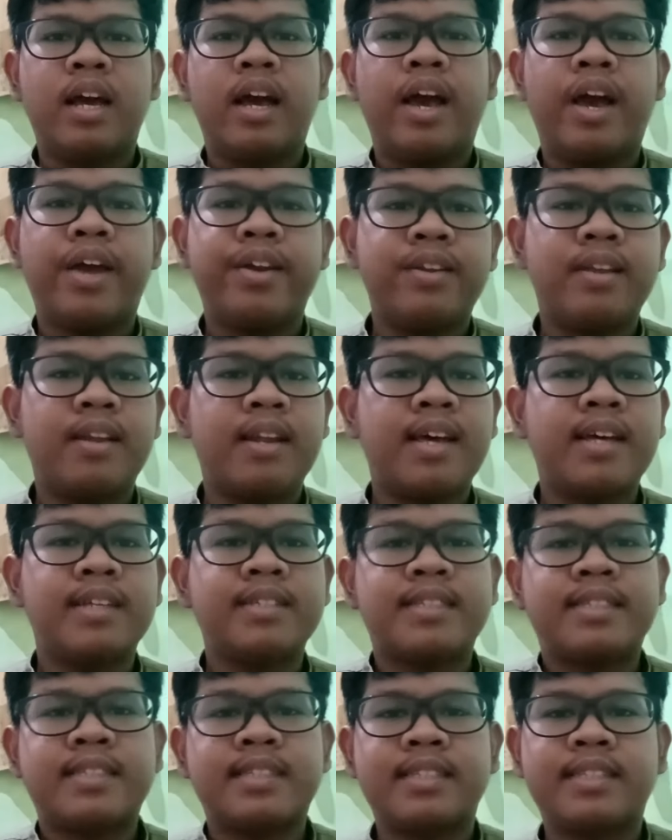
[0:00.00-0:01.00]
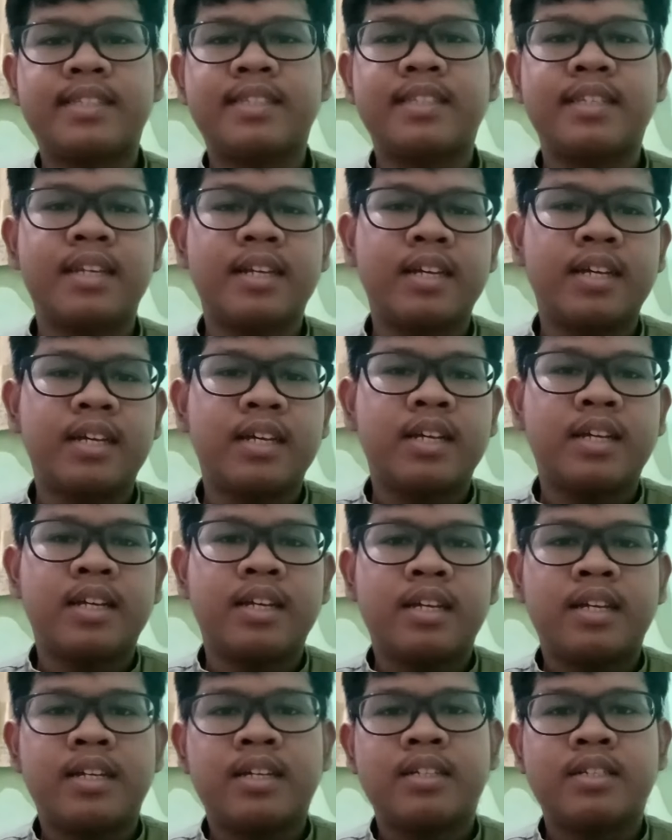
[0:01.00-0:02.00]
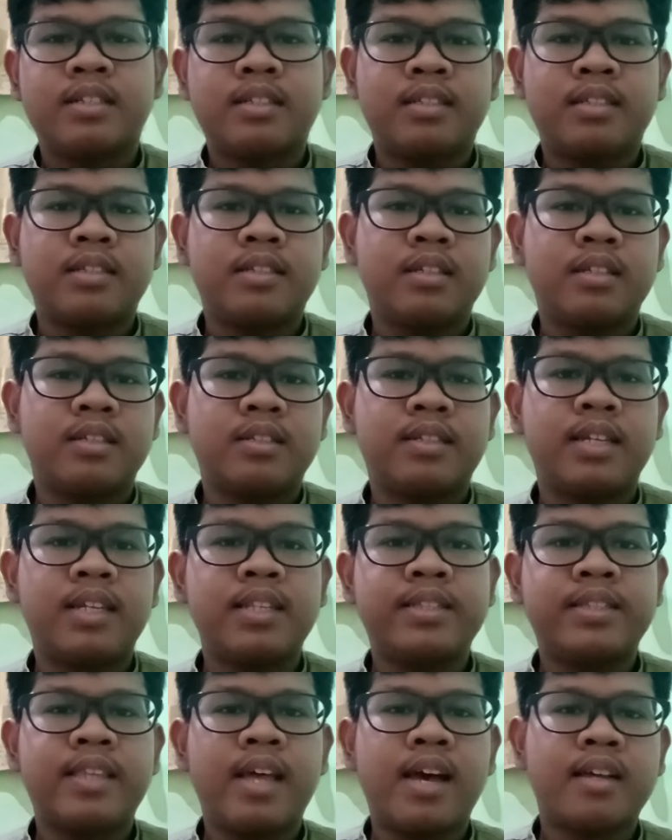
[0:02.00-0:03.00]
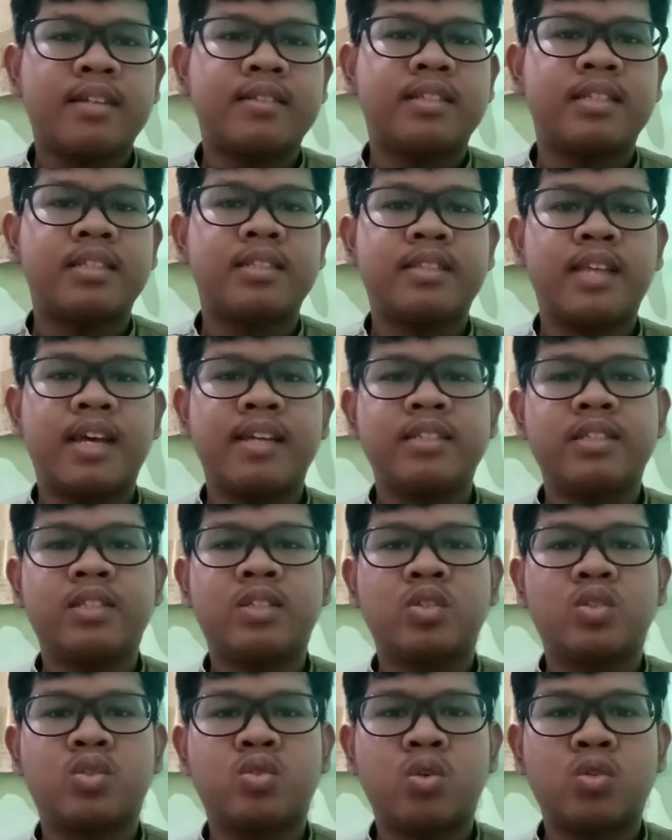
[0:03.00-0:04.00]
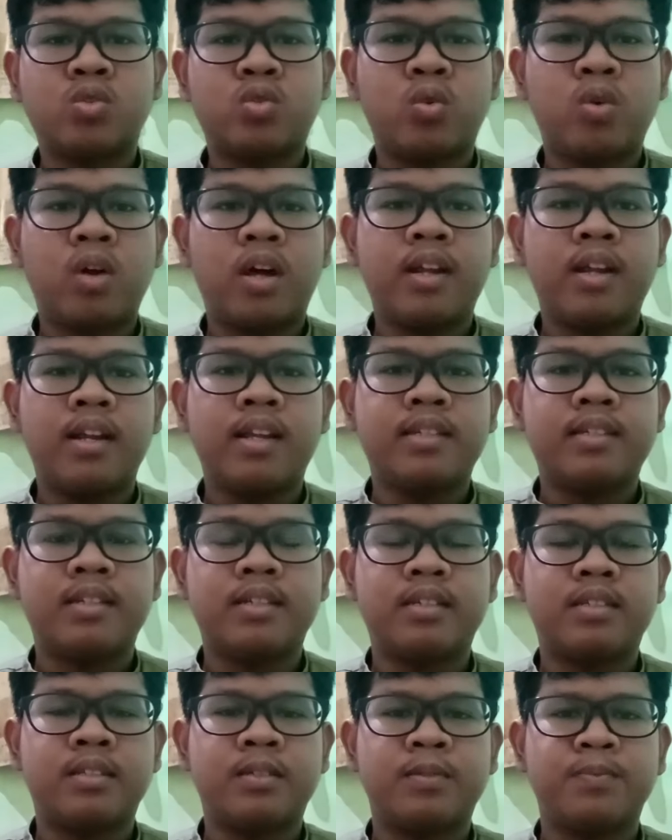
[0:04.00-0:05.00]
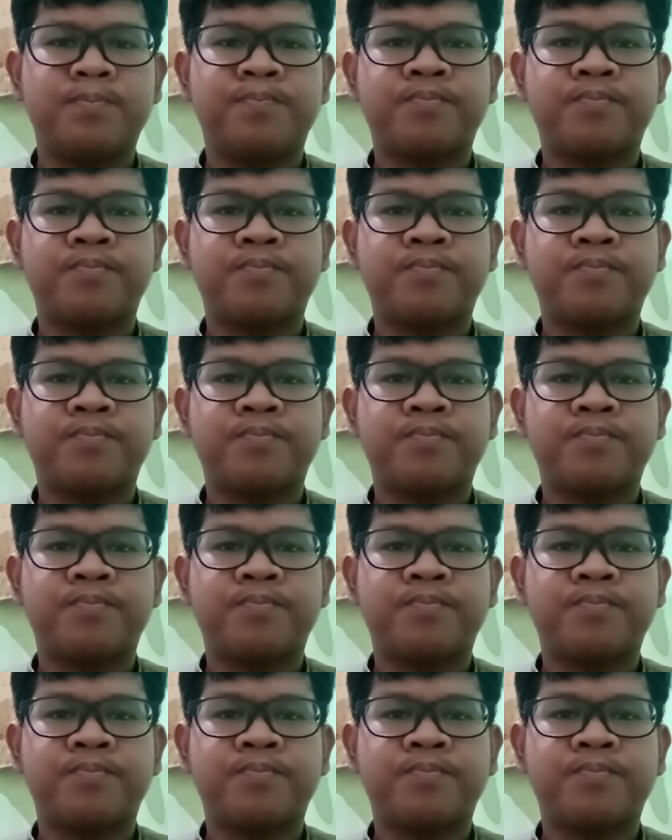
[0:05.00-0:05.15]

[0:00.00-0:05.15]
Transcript: And the last, syntax, sentence structure analysis.